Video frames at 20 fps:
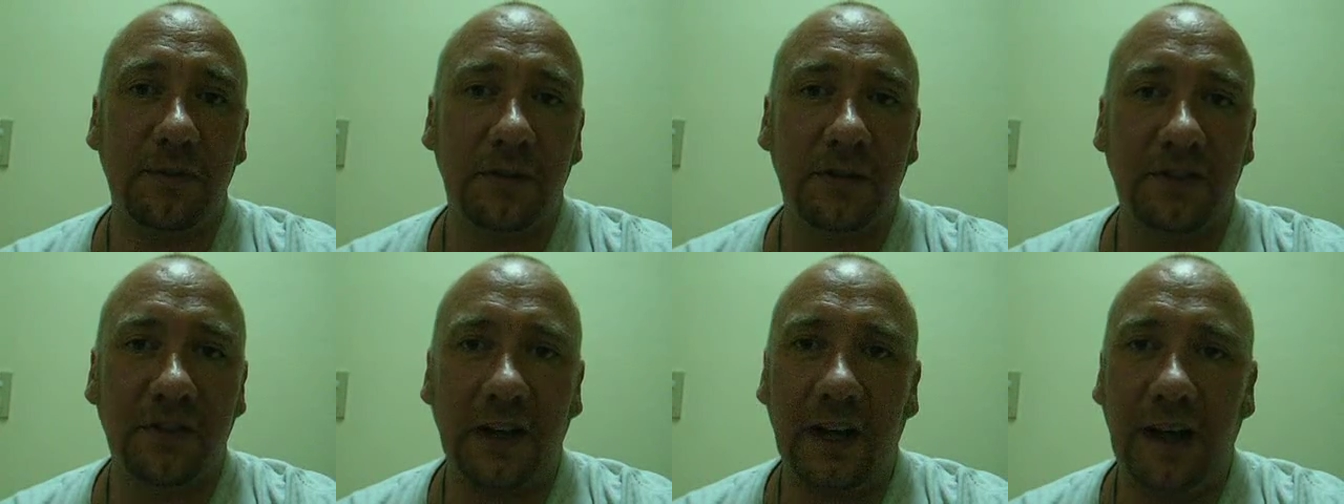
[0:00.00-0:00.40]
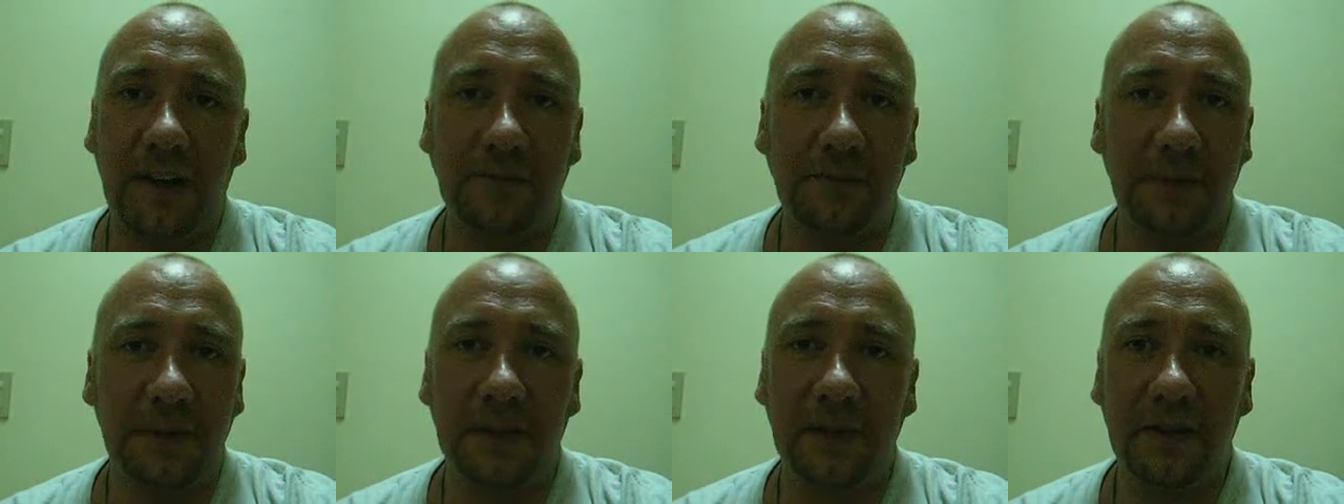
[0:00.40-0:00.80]
which I
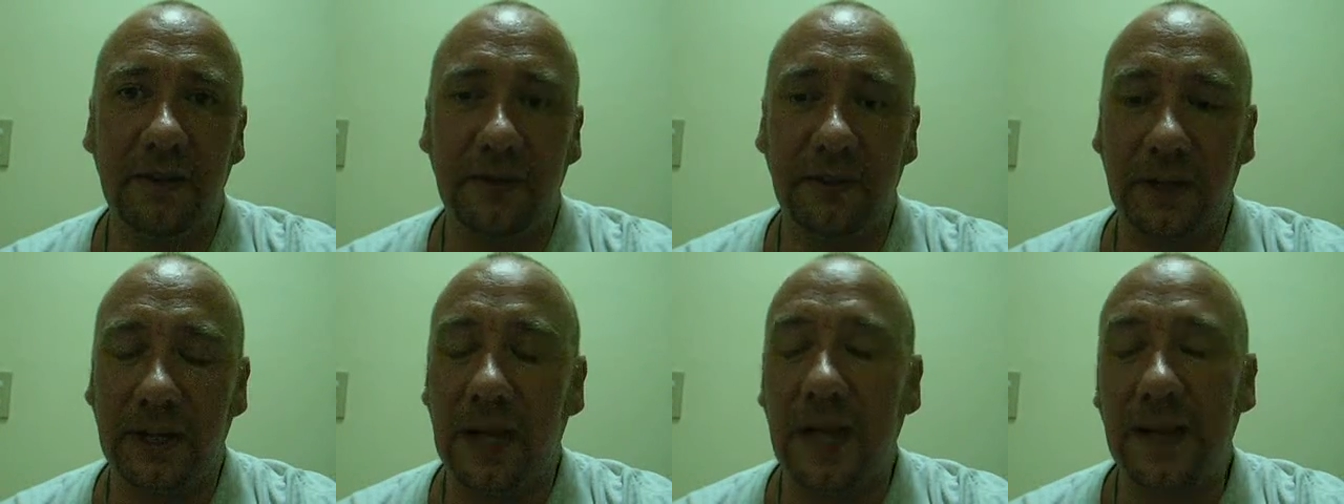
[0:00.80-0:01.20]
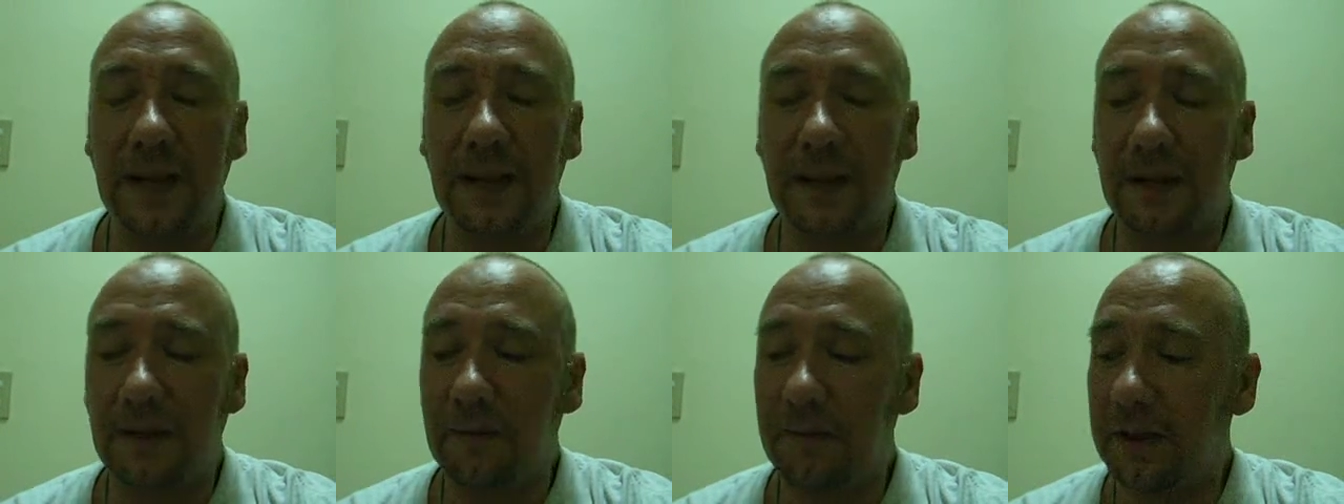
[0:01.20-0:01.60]
haven't been doing
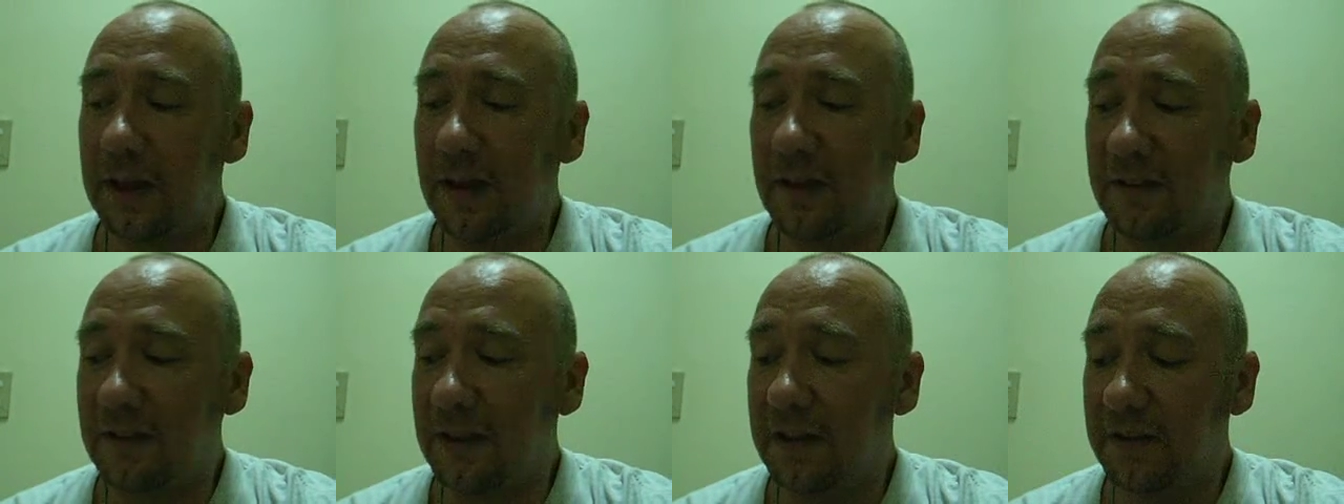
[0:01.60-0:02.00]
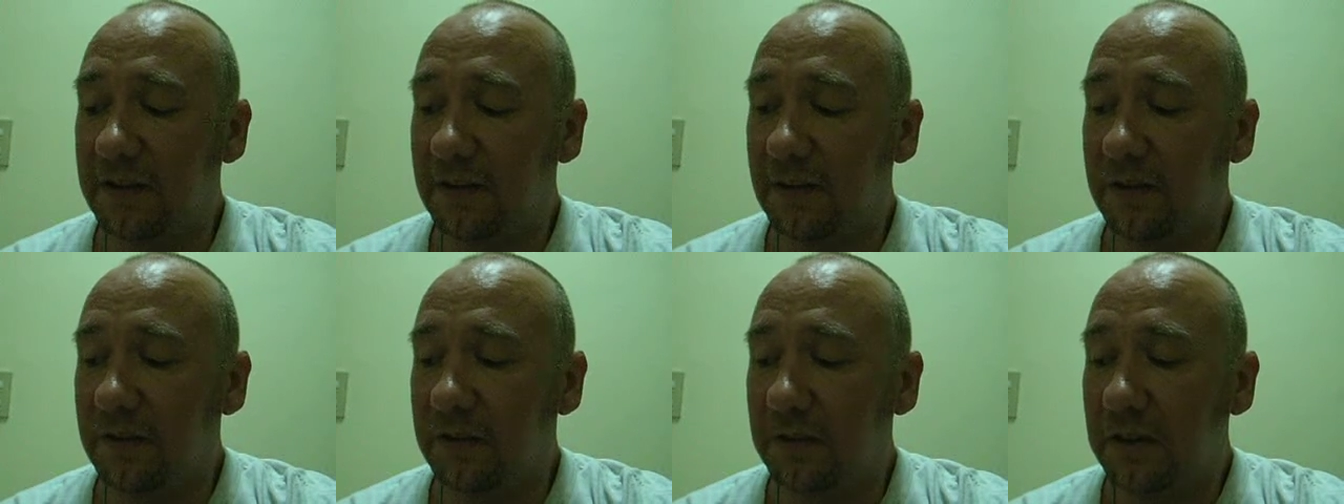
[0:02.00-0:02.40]
anything with that text
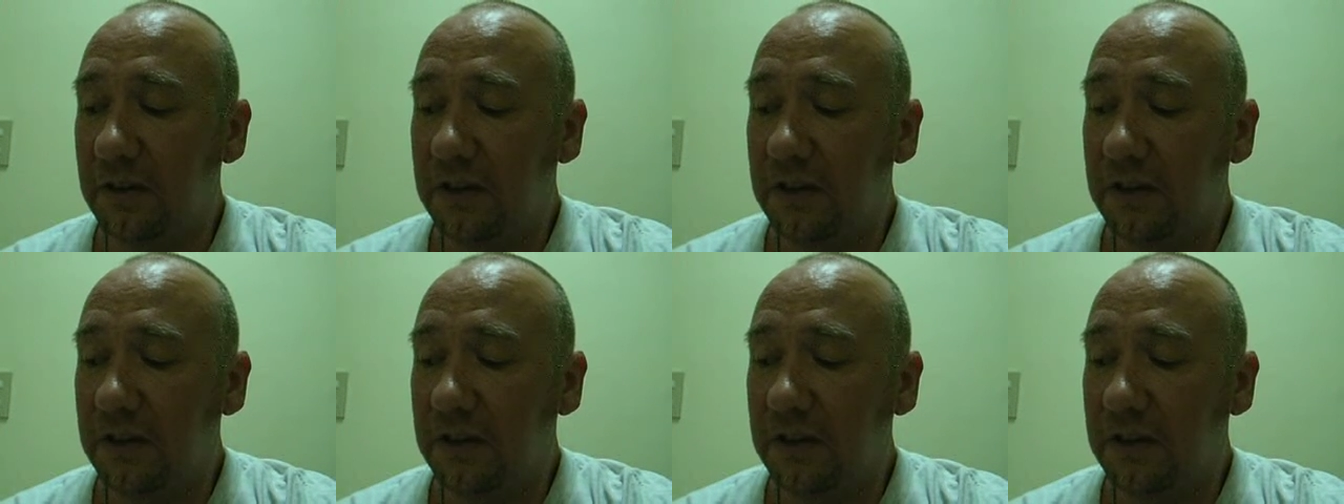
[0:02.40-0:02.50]
log